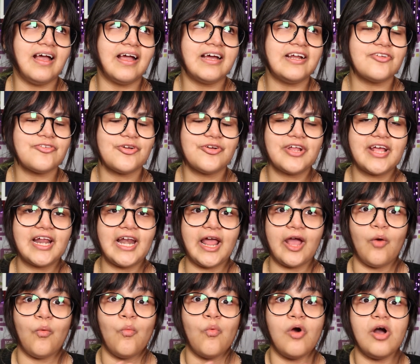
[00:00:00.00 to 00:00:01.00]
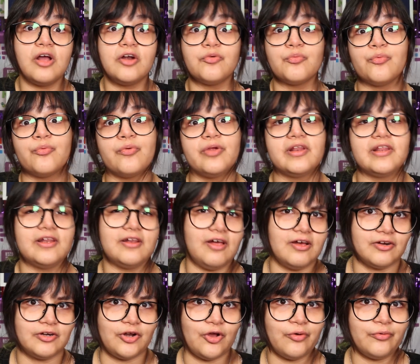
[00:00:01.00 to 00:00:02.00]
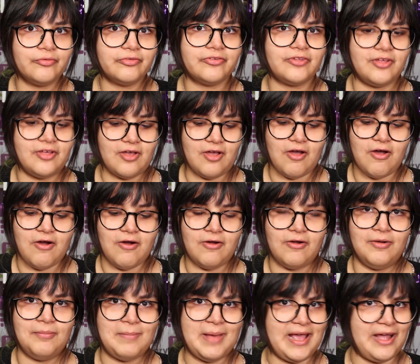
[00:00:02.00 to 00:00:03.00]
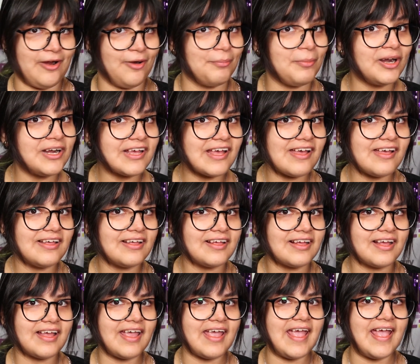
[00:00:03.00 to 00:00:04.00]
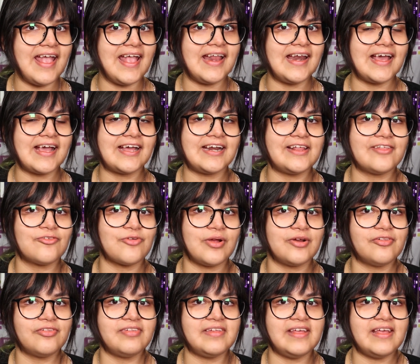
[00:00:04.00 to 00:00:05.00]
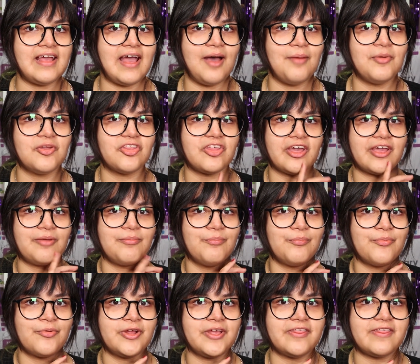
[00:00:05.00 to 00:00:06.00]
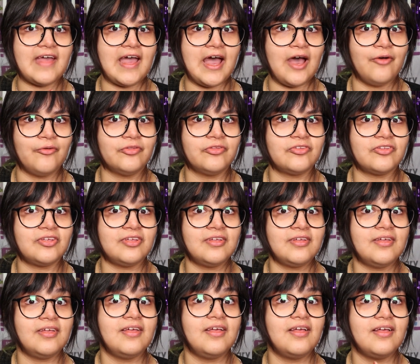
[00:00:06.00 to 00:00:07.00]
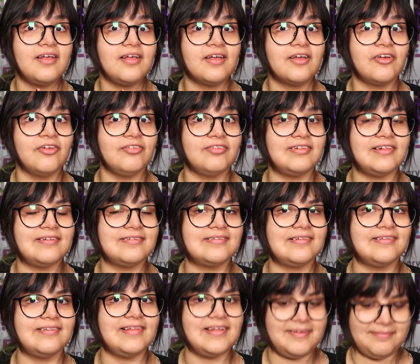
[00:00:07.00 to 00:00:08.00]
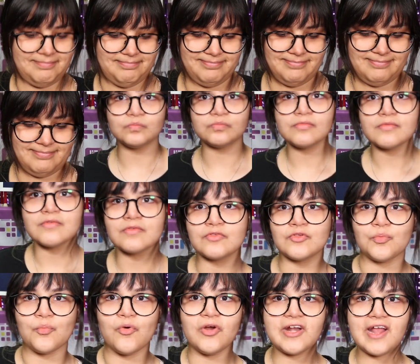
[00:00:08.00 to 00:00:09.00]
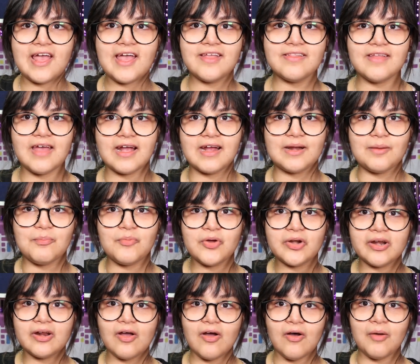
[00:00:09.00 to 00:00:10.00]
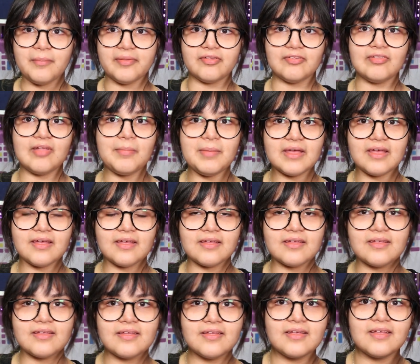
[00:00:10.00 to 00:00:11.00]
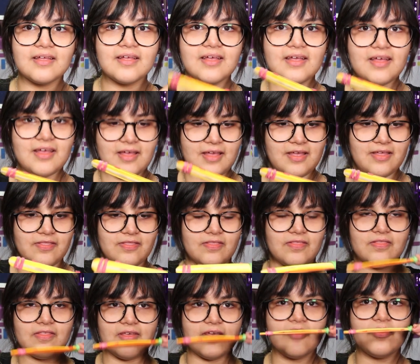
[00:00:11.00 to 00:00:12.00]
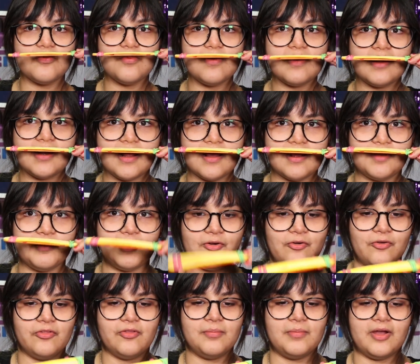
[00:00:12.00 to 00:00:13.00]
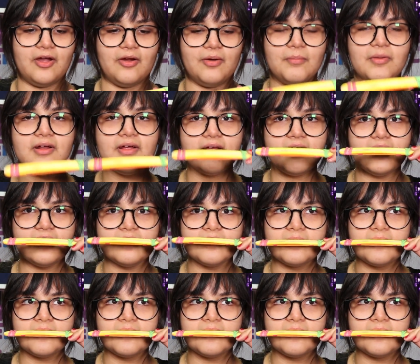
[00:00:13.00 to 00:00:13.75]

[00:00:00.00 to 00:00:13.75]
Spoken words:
gonna try to get like one really long note on my harmonica, and I'm gonna try to see how much I can breathe out consistently. So one hand, I'm gonna put it on my stomach, and the other one, I'm gonna be holding my harmonica.